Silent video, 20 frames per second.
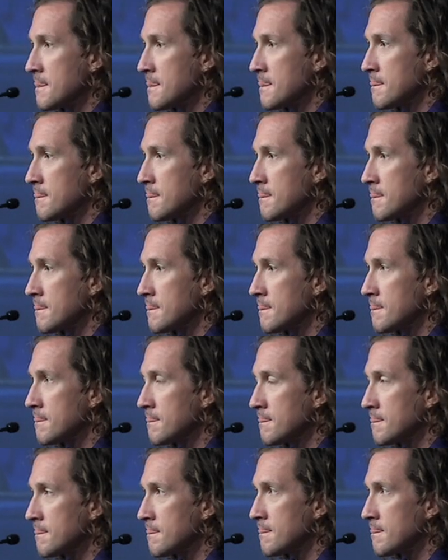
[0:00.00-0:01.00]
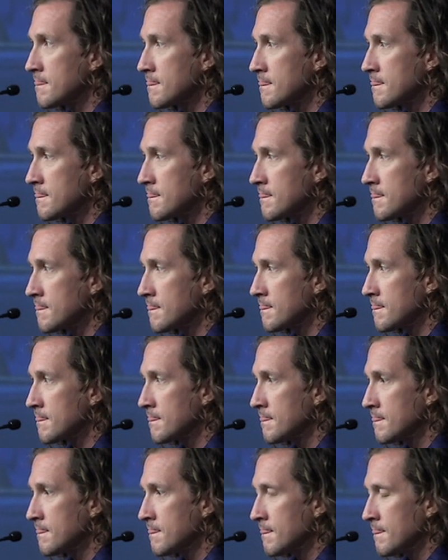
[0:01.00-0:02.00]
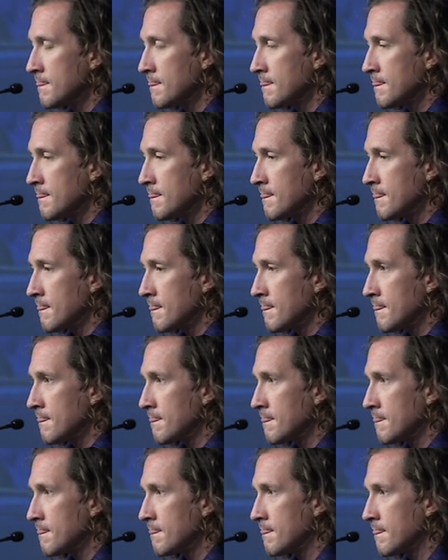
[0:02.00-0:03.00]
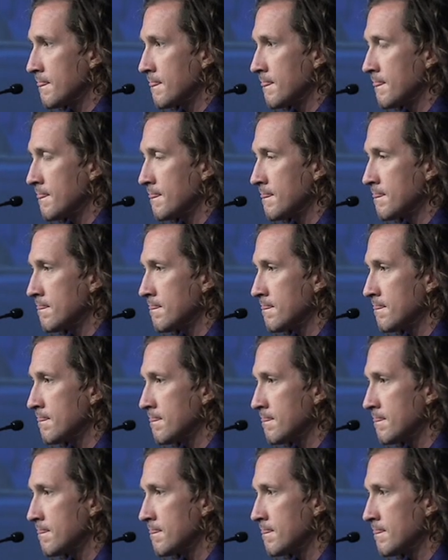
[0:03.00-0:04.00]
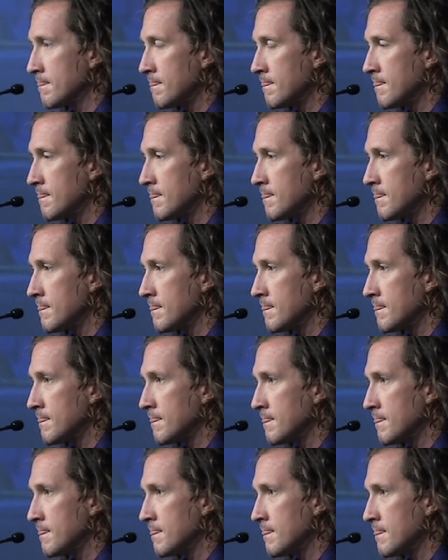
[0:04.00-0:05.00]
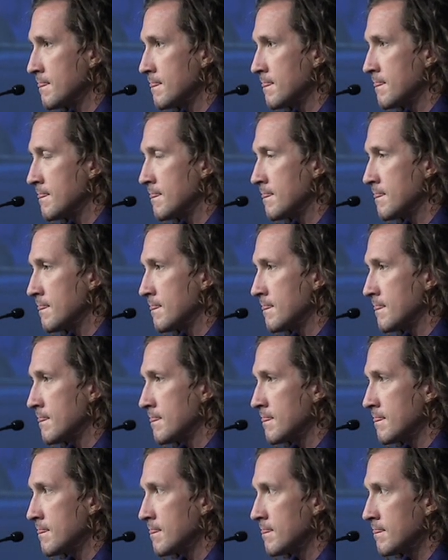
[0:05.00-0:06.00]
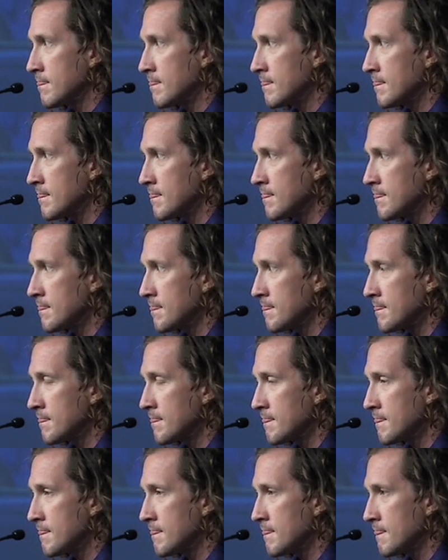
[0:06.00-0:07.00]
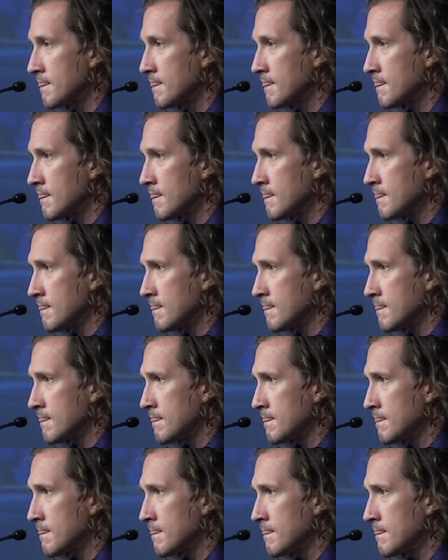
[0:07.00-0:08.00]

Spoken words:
(silent)